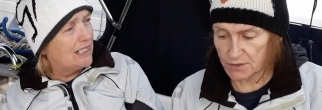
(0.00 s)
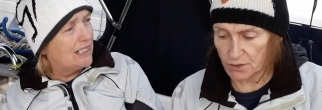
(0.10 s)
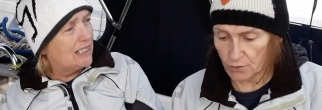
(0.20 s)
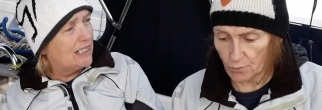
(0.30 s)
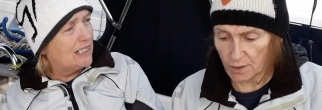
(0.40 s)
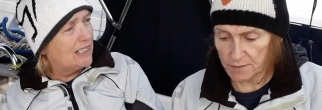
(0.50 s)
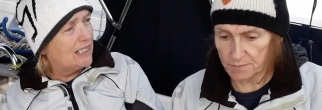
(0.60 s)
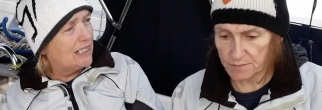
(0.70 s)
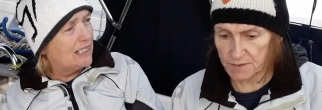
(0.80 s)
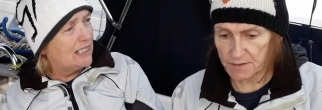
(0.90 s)
Speaker 1: do want
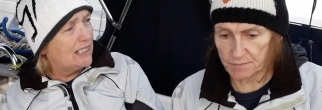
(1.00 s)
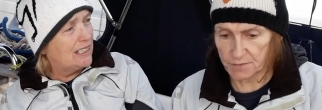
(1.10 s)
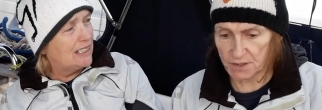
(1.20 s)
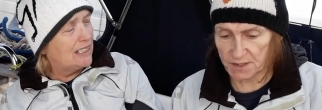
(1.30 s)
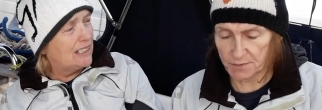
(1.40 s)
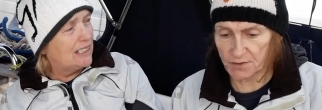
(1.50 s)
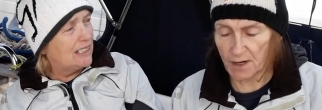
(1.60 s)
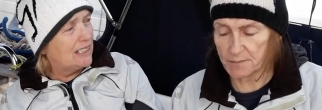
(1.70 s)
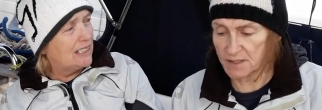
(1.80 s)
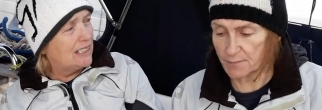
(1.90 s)
to
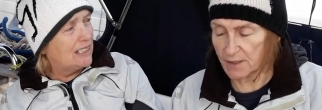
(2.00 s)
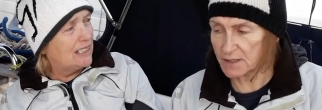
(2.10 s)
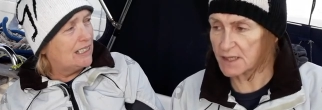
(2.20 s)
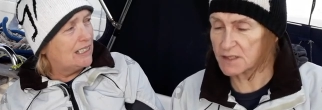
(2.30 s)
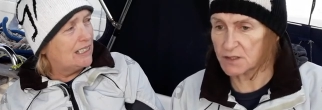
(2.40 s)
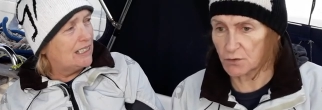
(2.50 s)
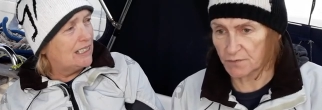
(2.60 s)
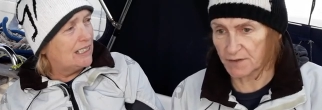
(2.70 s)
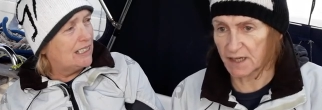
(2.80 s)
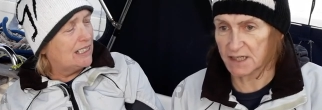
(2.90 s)
subscribe to the mail list,
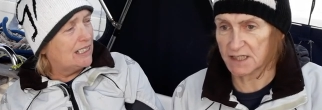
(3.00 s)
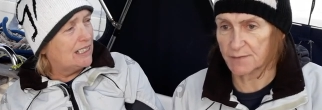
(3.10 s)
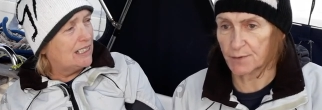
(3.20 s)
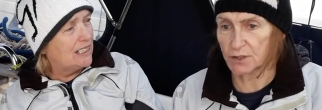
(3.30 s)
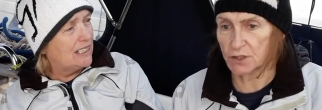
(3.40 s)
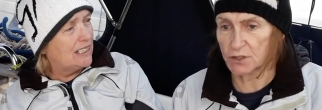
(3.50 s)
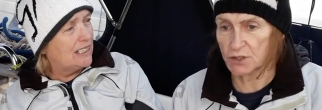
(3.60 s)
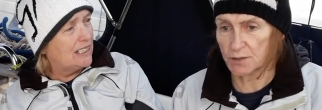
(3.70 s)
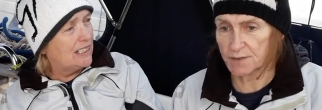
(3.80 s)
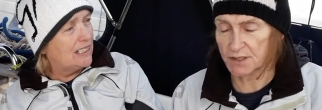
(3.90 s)
notifications about the
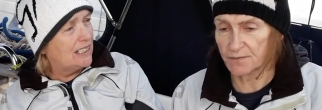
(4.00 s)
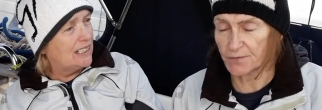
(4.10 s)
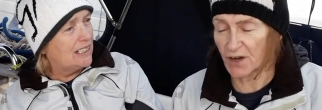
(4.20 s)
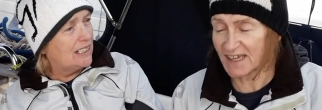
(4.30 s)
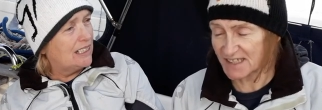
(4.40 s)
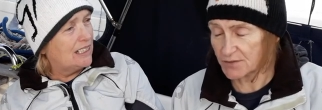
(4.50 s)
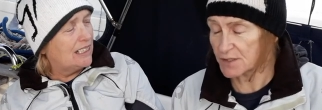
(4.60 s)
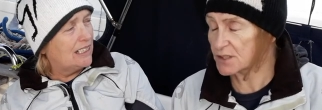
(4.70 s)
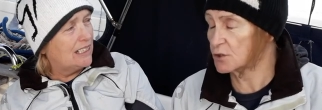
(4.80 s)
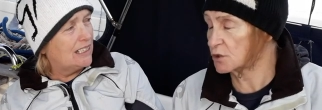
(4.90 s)
YouTube stuff for
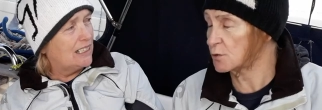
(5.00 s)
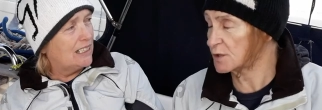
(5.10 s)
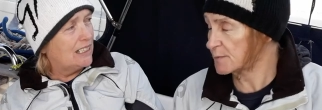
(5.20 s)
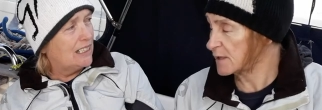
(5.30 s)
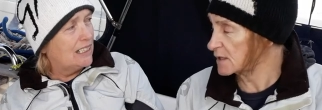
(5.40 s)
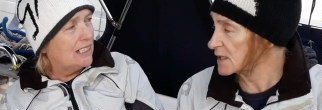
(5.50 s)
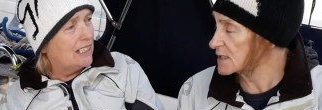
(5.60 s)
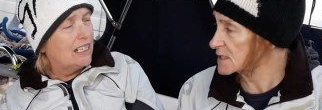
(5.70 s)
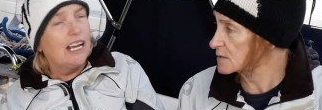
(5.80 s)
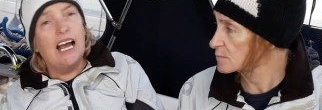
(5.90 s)
extras could go on the mail
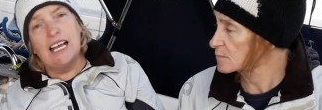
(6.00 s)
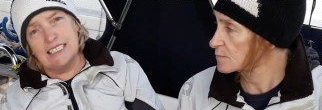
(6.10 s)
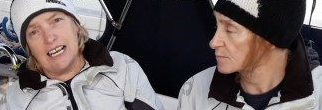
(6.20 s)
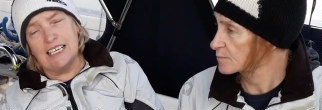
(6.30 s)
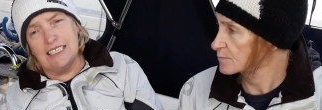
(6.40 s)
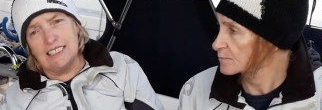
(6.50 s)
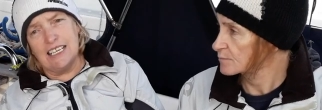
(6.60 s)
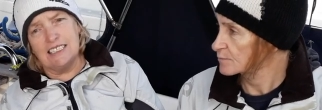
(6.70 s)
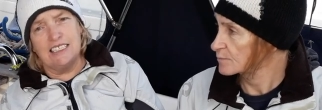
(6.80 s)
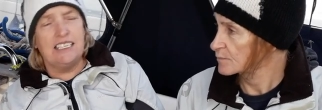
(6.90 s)
list.
Speaker 2: Exactly. So
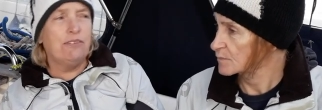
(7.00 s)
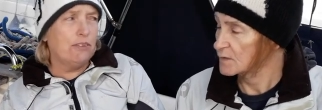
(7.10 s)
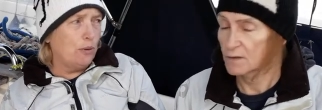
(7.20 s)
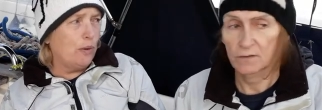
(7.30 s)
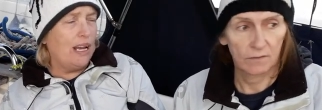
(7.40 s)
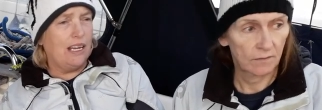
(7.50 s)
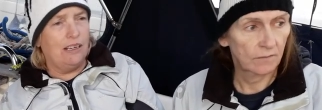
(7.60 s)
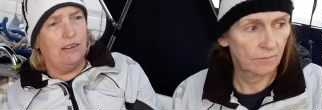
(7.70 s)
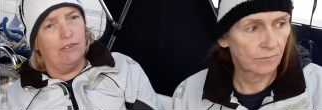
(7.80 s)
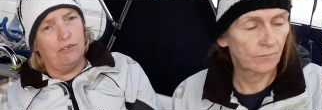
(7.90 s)
that's a different way
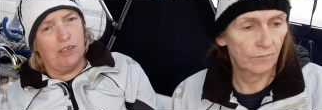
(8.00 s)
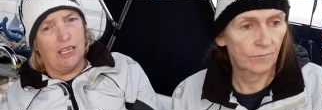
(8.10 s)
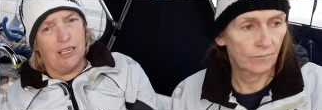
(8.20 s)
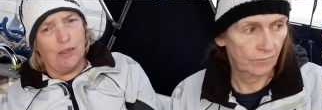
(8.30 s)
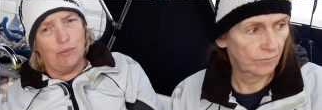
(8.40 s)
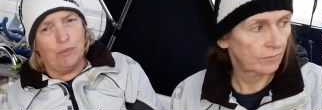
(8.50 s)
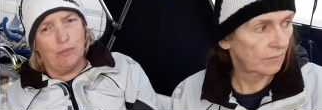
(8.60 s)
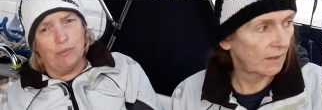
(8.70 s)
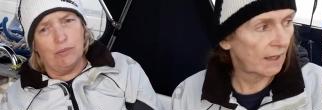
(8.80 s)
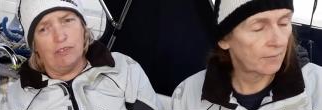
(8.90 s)
of
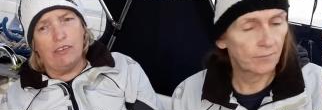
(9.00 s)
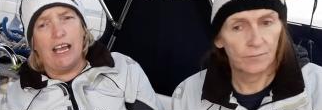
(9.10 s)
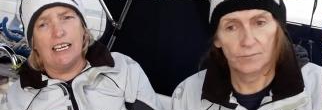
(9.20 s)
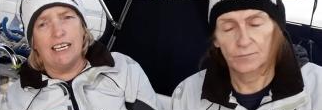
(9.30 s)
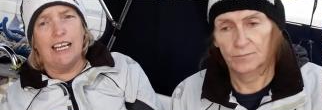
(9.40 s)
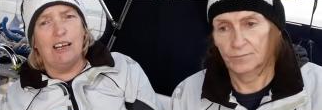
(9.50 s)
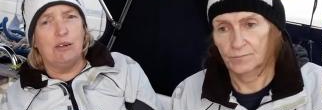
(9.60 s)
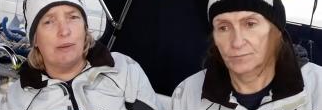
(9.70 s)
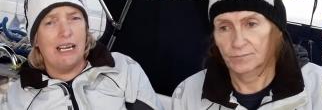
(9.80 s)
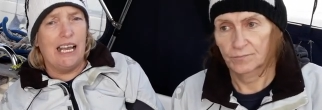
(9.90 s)
um, yeah. finding out
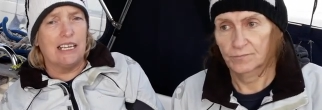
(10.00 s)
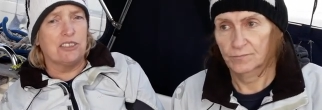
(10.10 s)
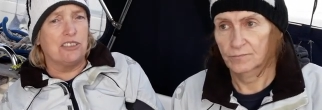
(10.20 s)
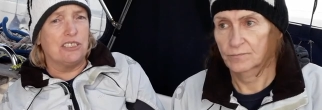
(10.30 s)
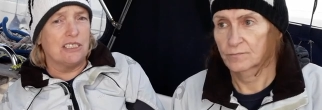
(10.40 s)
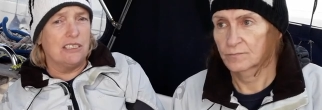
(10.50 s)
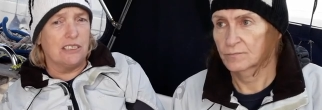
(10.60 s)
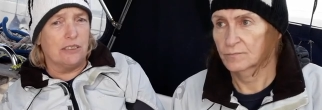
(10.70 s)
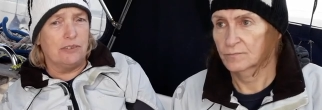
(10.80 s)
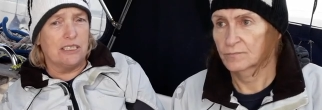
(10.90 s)
about extras and
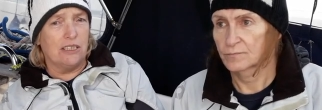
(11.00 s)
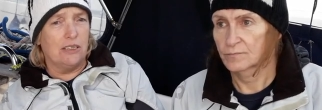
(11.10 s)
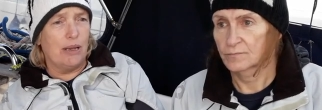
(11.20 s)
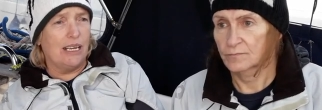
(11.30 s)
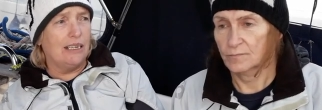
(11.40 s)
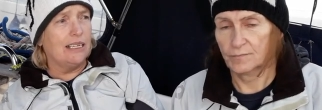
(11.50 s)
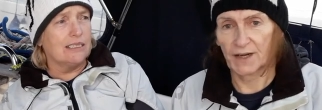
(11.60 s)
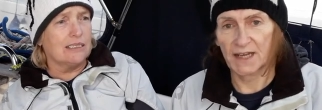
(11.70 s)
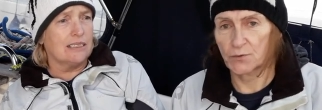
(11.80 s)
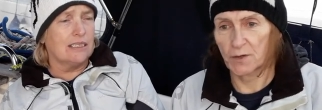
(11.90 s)
stuff is on the mail list. But I don't